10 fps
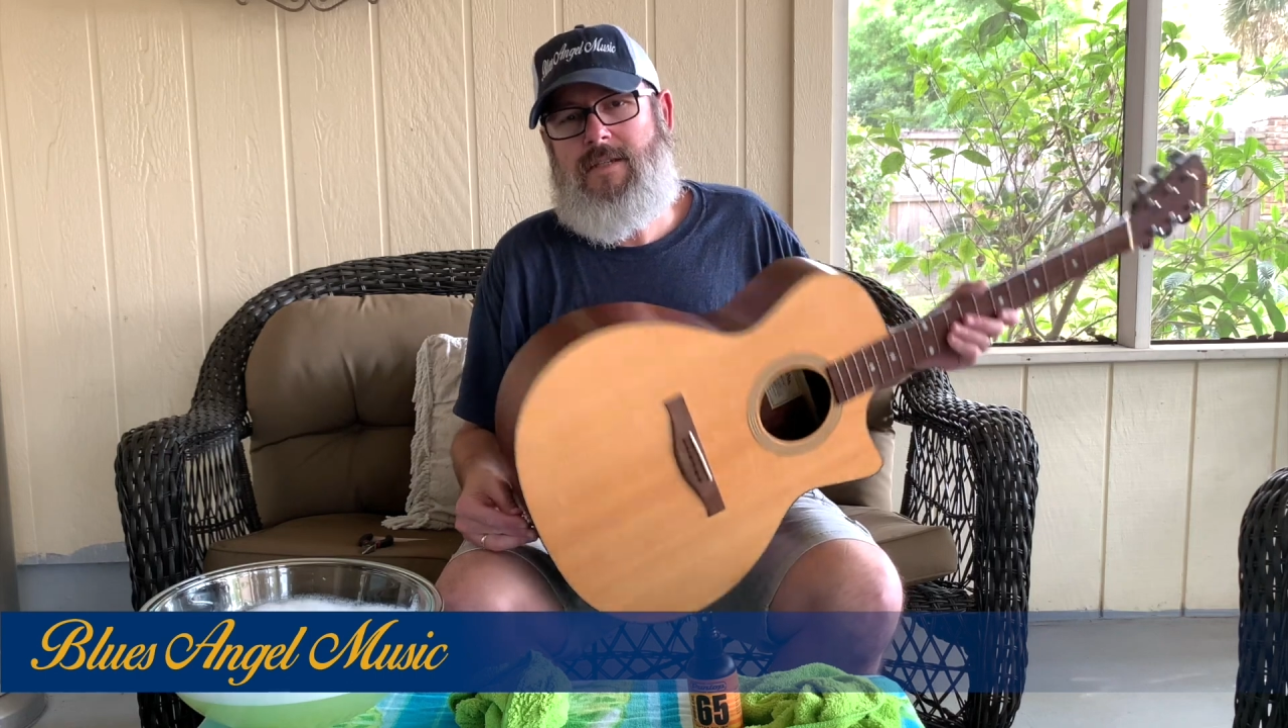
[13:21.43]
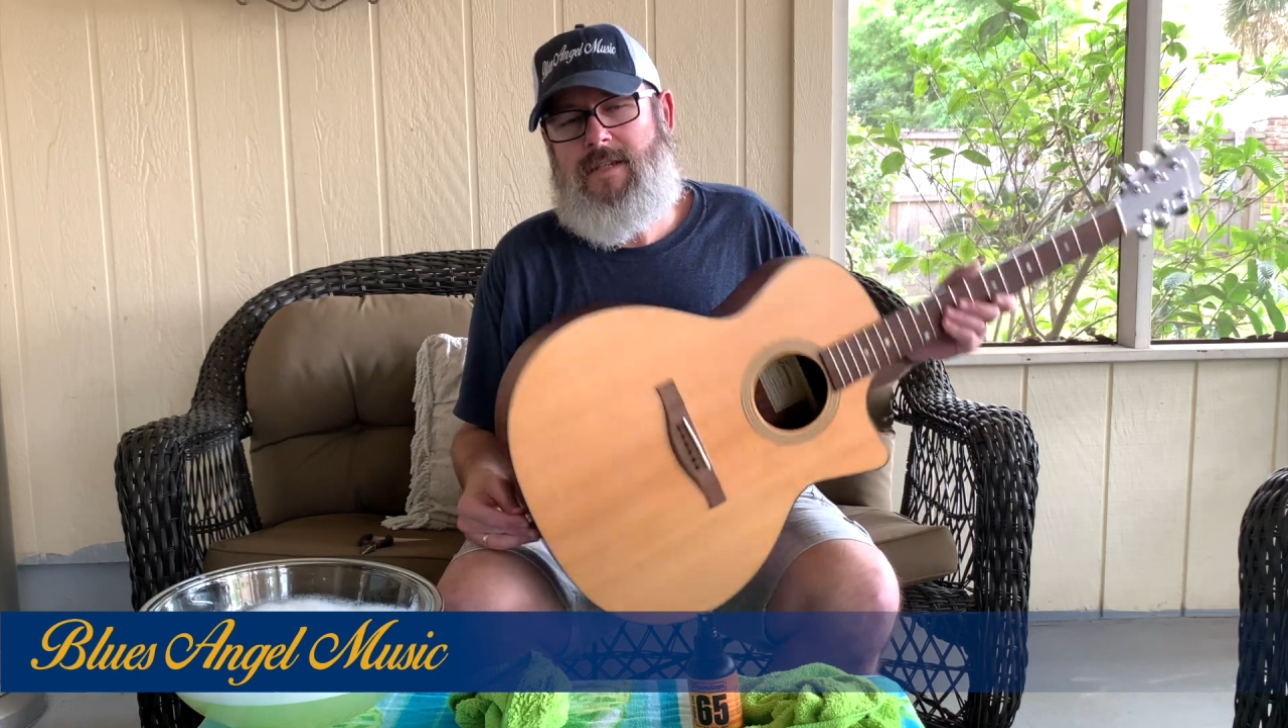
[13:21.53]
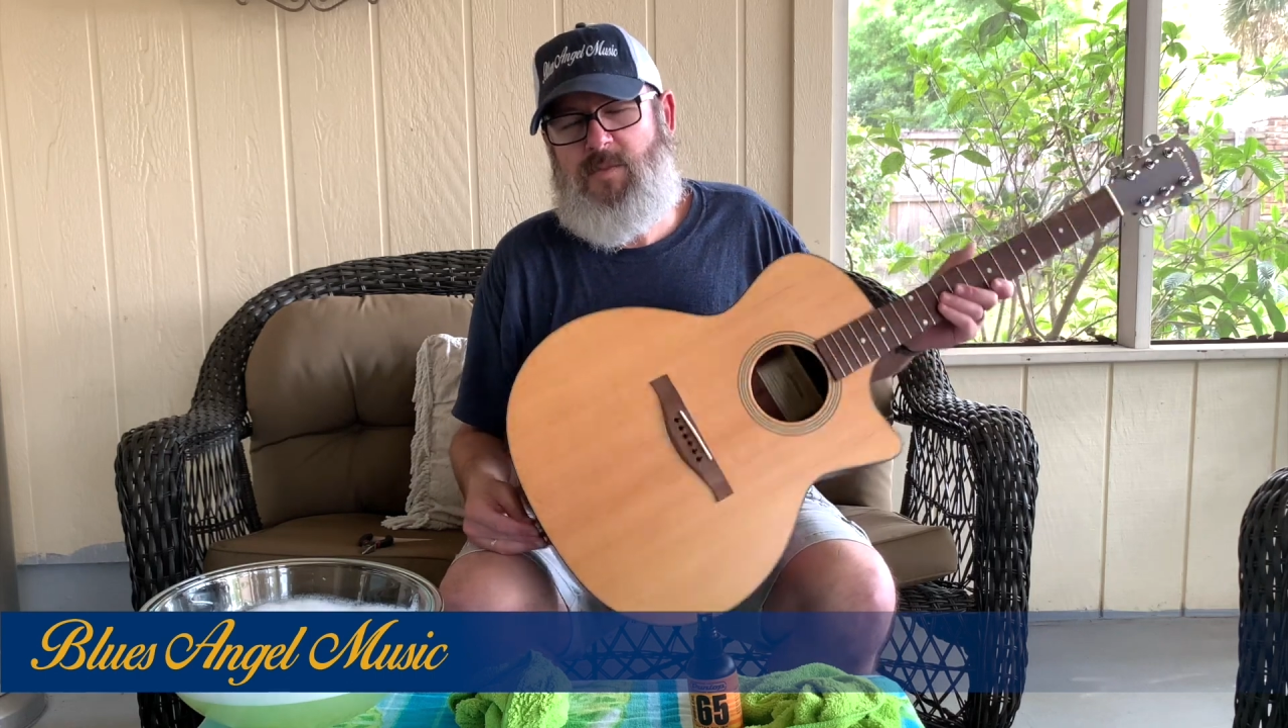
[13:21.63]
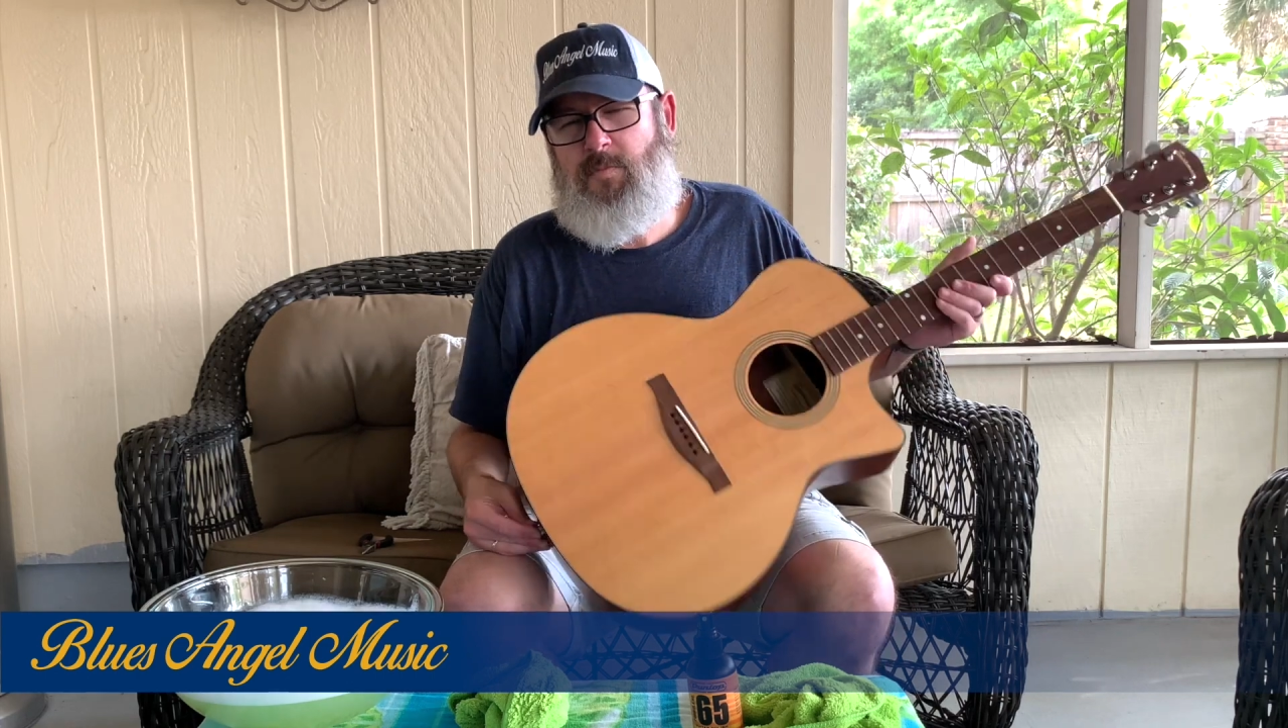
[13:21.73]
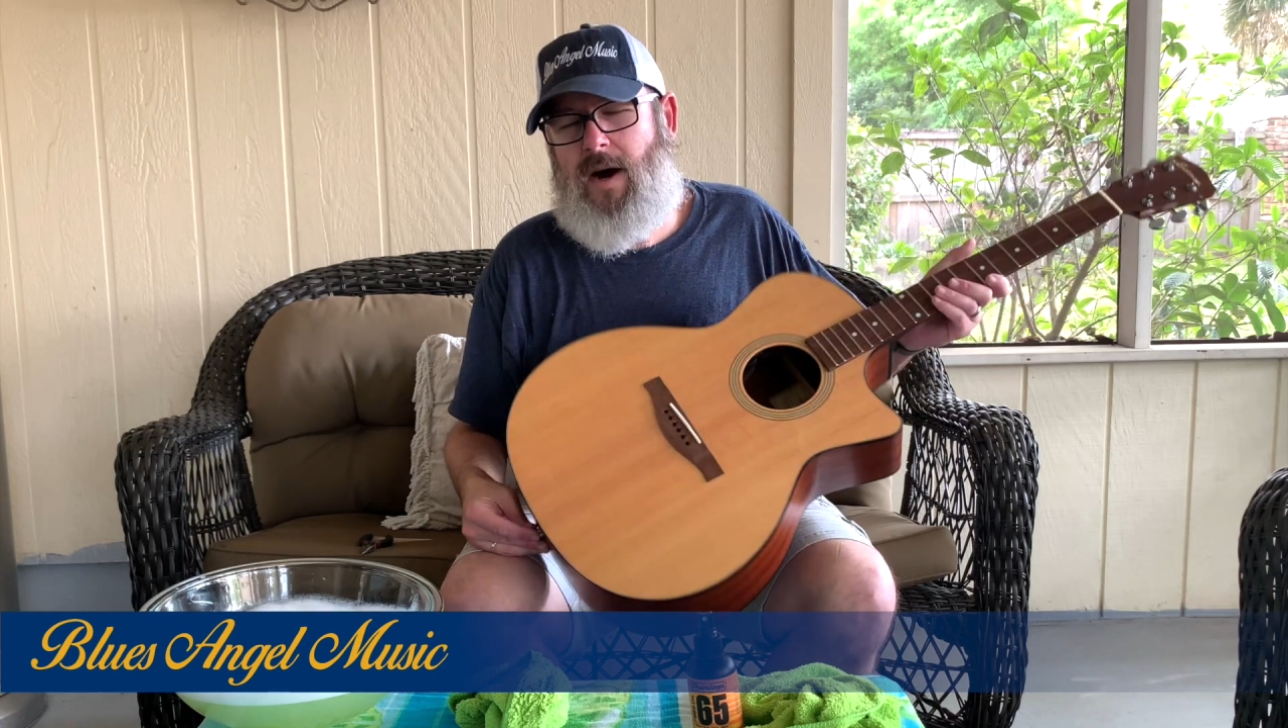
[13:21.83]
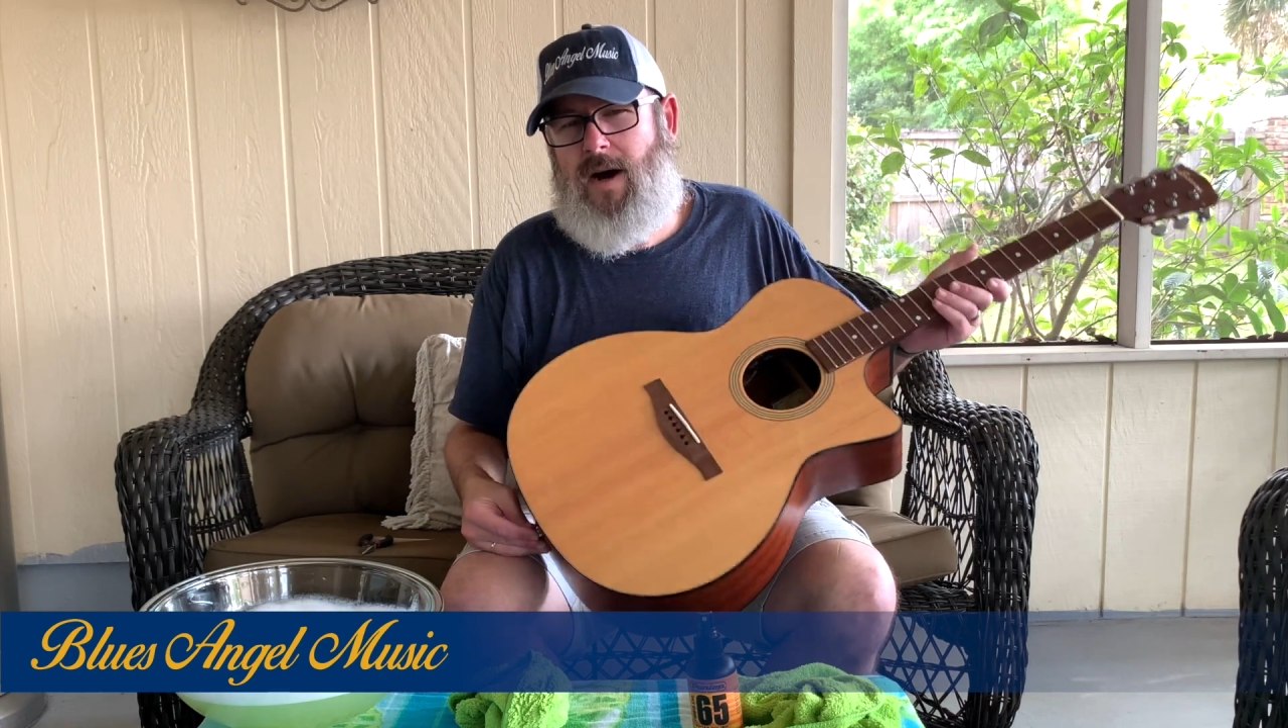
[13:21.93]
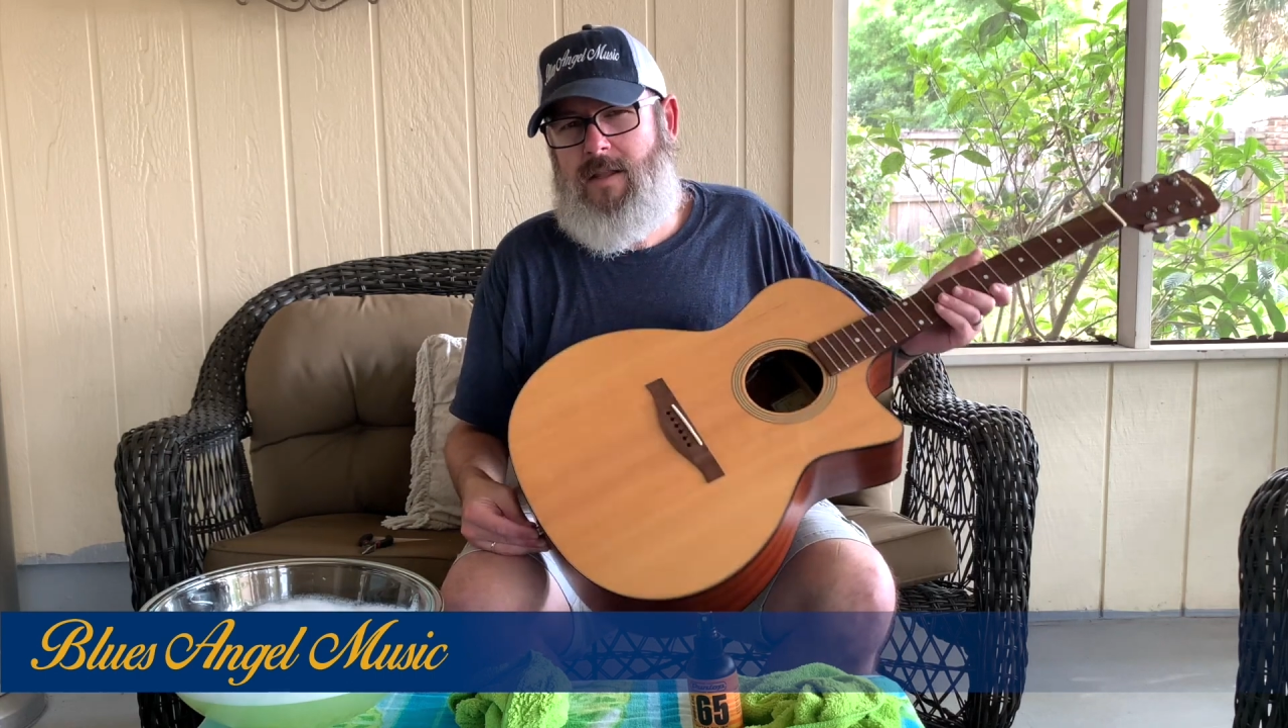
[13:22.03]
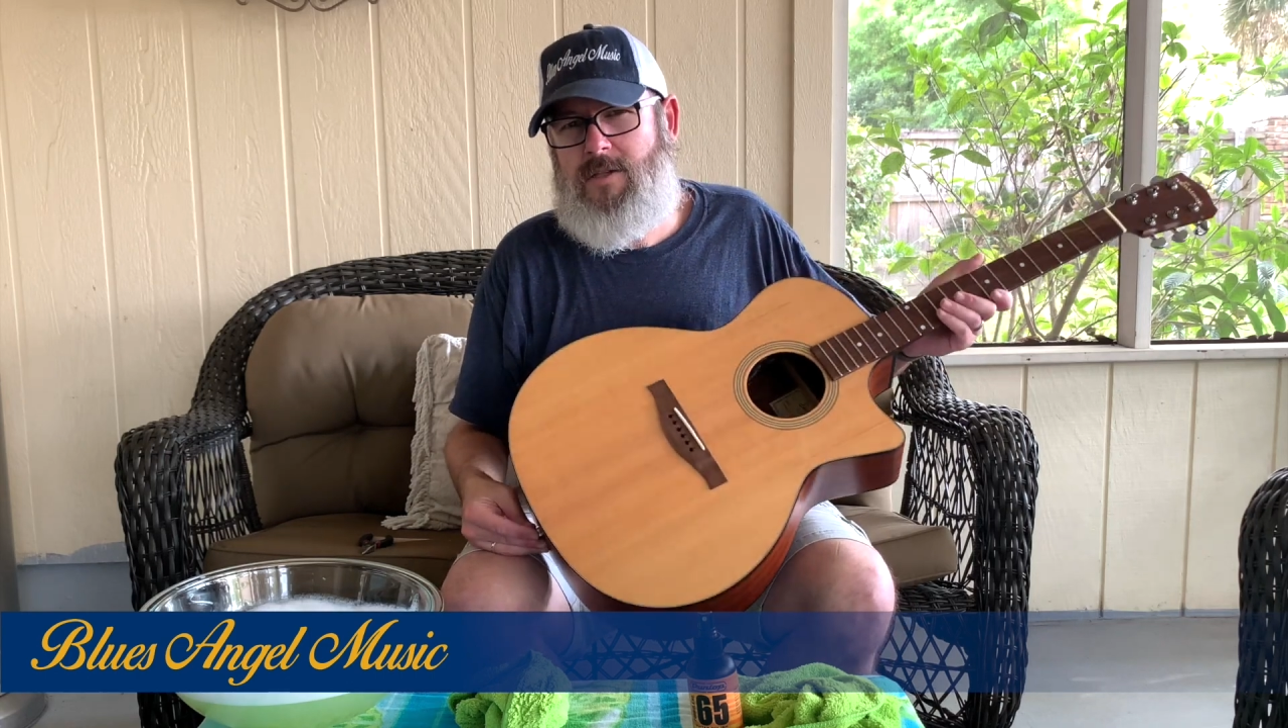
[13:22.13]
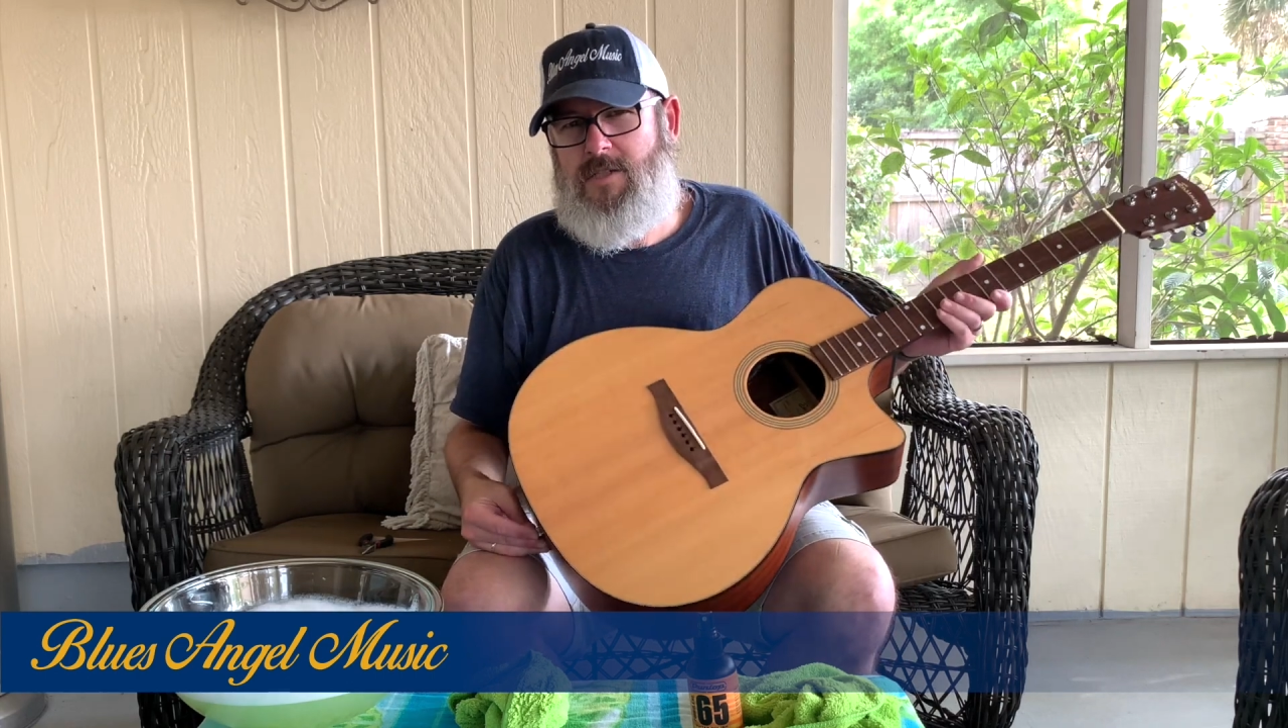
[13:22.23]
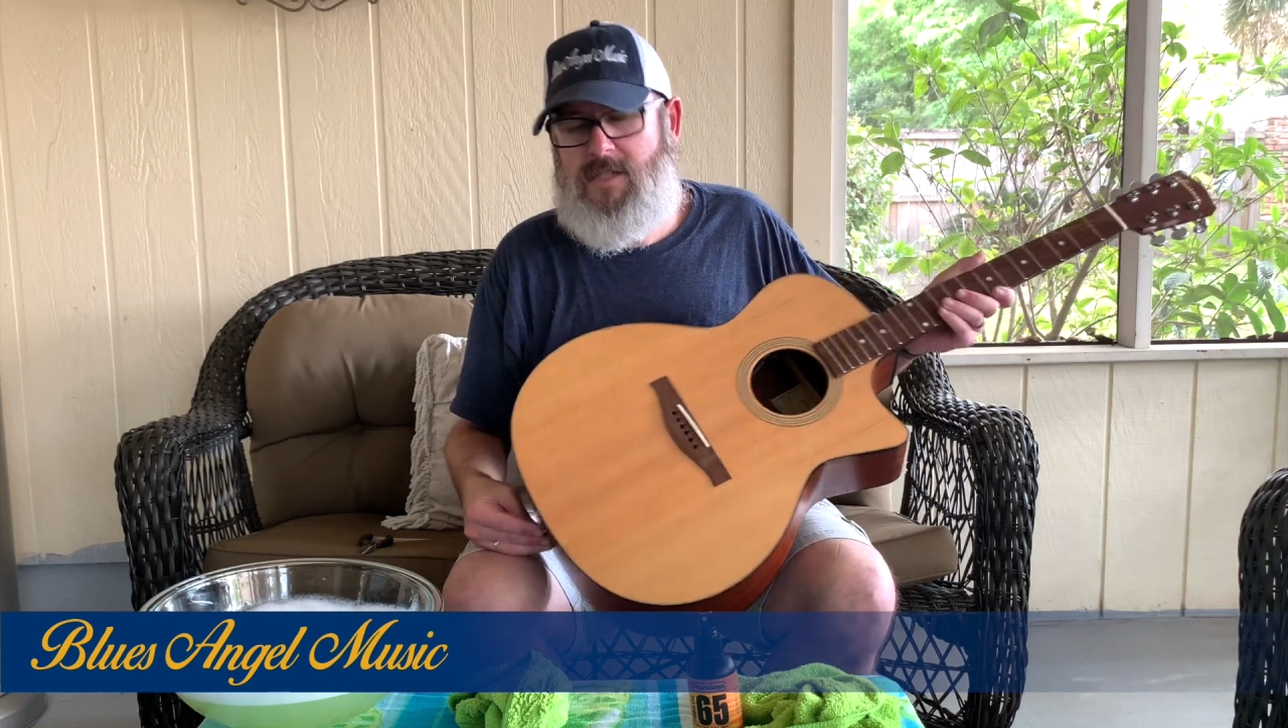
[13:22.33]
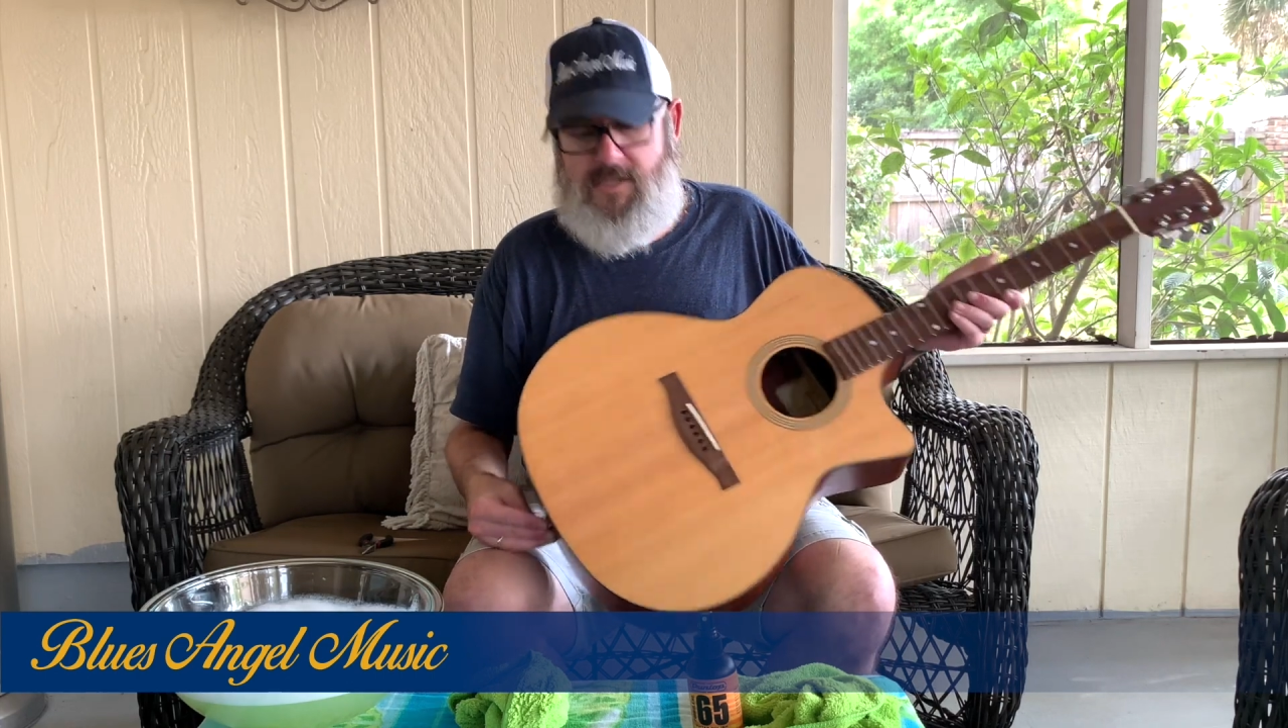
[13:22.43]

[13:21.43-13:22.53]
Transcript: it's polished,